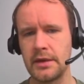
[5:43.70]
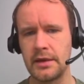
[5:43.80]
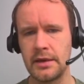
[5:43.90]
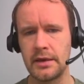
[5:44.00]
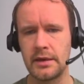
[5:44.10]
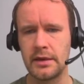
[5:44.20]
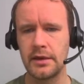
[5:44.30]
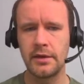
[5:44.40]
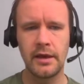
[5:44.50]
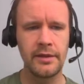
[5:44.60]
Uh,
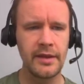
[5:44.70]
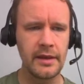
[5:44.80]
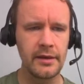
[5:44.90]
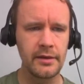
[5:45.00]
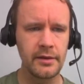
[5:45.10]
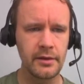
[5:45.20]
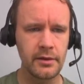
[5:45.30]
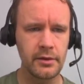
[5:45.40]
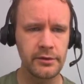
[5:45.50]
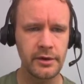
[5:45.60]
and then the,
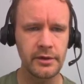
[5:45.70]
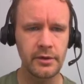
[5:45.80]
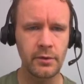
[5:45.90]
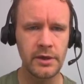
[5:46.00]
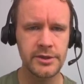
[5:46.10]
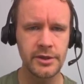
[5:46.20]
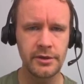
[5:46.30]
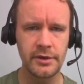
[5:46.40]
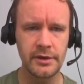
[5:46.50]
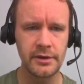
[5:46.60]
sorry, the question
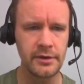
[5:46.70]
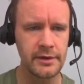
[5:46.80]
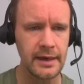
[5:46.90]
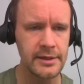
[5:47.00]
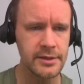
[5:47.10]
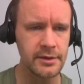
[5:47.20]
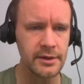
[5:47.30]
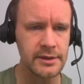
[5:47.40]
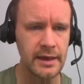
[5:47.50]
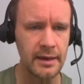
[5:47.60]
you need to answer
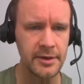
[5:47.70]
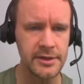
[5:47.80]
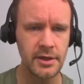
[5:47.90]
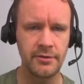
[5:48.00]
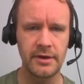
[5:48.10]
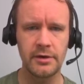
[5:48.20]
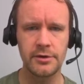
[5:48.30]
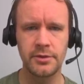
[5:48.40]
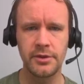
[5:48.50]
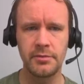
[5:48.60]
is, how many
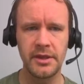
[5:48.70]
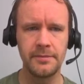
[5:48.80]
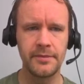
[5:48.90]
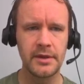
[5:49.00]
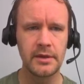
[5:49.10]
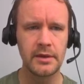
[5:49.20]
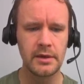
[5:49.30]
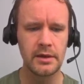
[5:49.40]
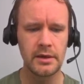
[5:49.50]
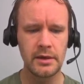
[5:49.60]
sunflowers would there be?
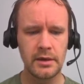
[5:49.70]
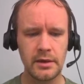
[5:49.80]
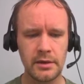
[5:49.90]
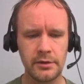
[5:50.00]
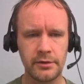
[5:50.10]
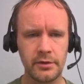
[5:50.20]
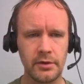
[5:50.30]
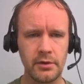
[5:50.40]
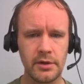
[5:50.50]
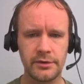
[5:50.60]
Uh,
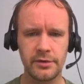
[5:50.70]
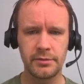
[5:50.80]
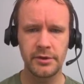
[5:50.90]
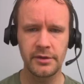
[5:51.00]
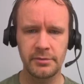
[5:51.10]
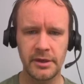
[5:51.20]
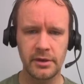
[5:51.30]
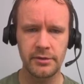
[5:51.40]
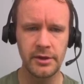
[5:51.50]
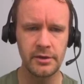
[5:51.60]
so let's just bring this back
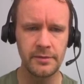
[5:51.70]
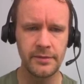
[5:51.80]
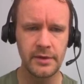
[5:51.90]
over here.